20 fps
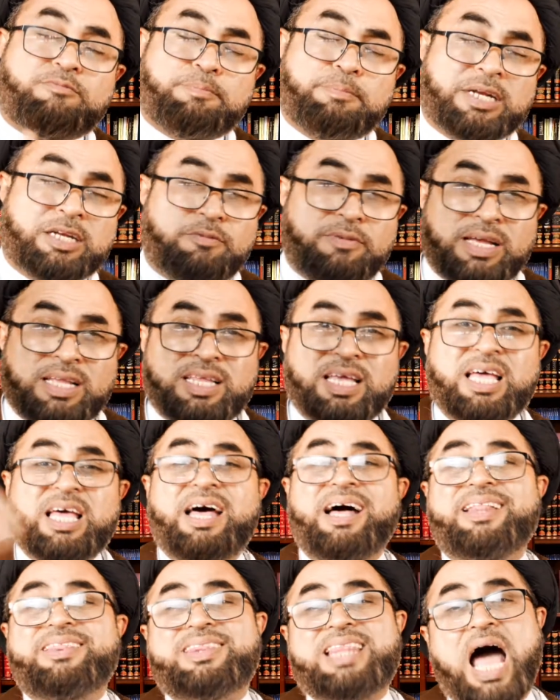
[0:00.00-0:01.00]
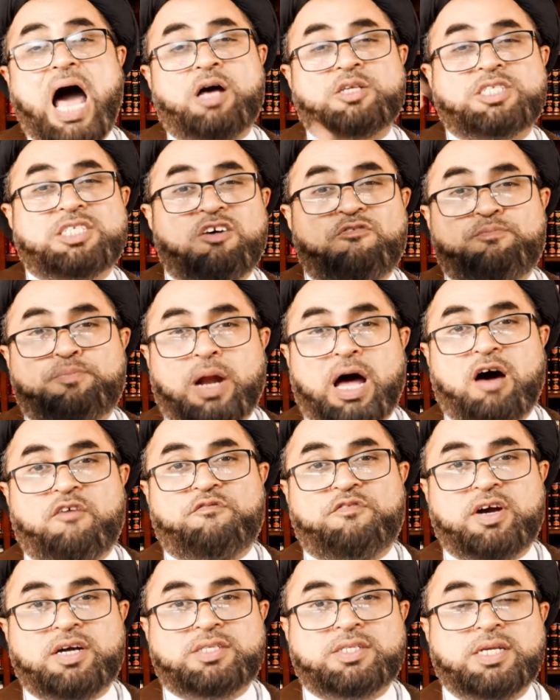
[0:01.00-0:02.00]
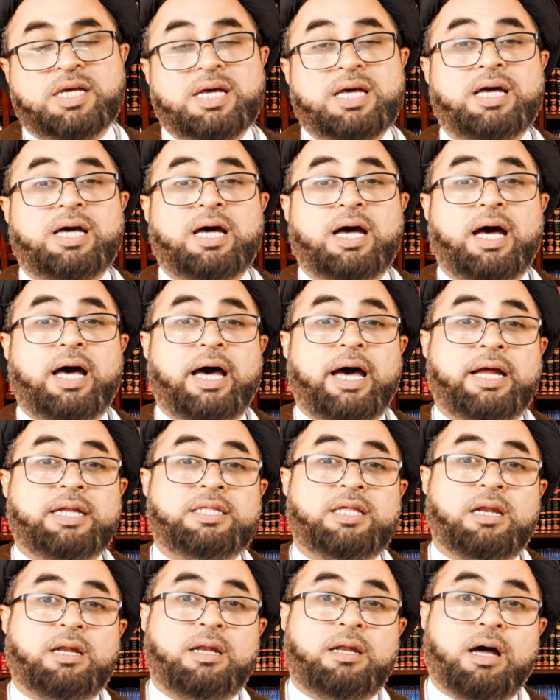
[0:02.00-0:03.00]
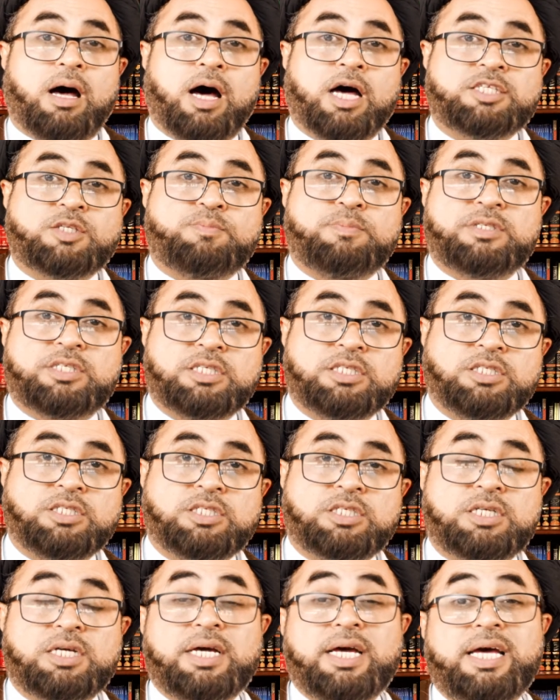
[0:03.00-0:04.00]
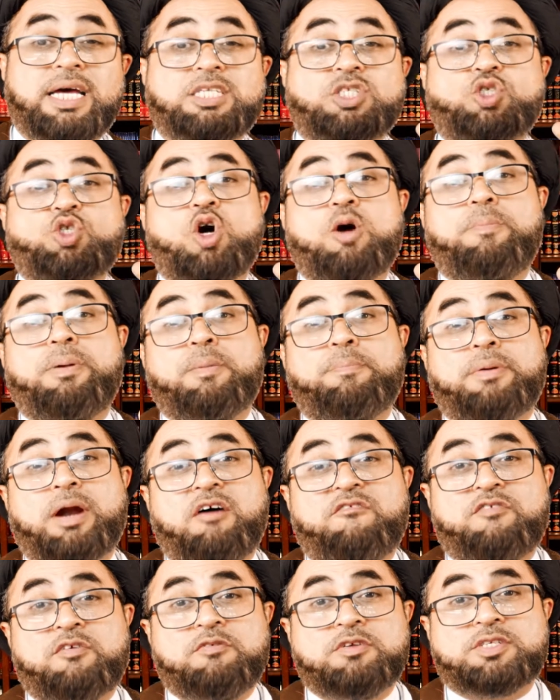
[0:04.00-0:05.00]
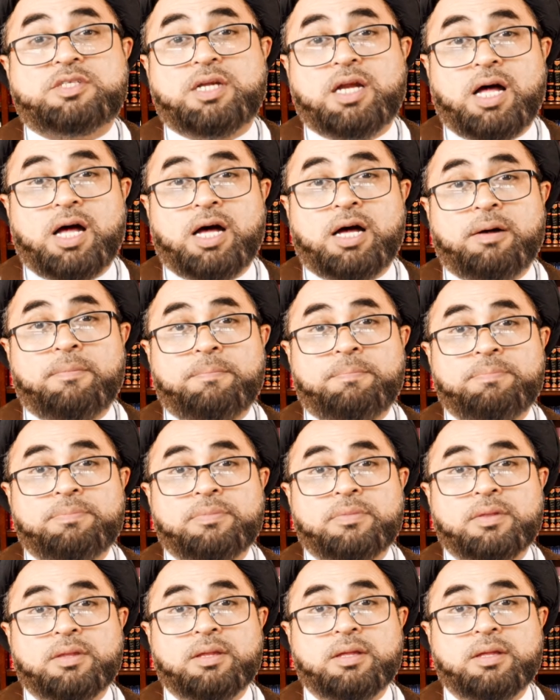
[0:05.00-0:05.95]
between thousands of prophets. And the last messenger is noble prophet of Islam.